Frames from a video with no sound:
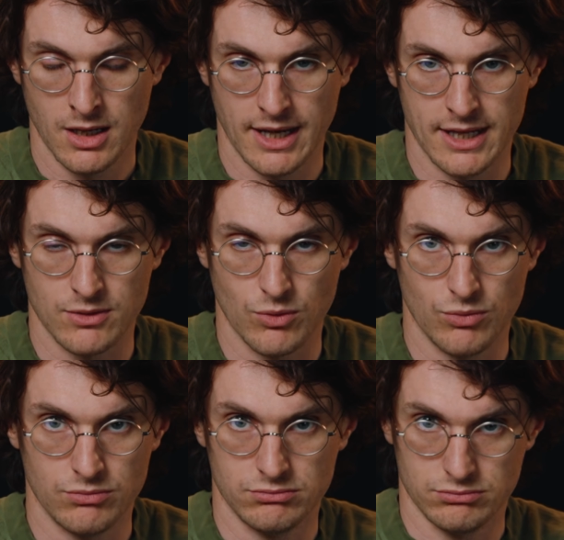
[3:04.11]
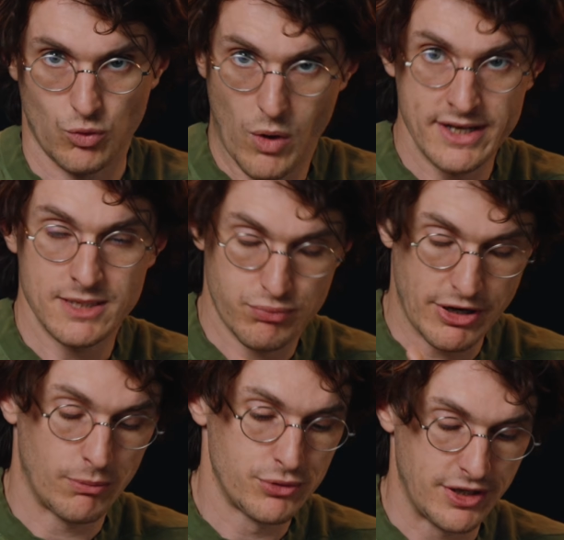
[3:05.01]
And what is
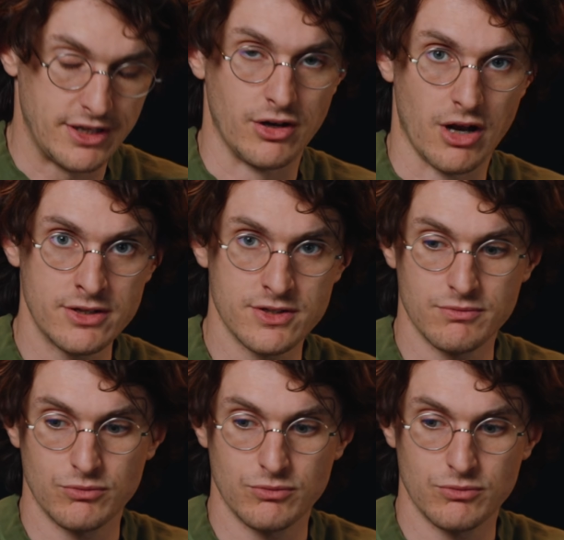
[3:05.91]
pre-computed in a LUT?